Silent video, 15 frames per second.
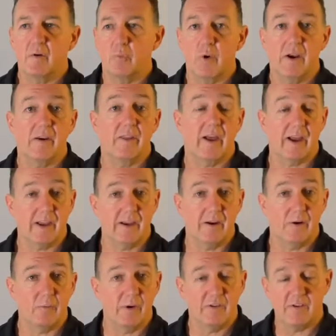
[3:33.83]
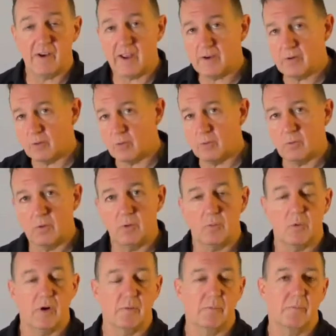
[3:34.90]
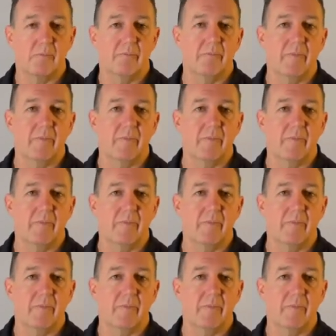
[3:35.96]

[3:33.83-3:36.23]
and where do they originate, or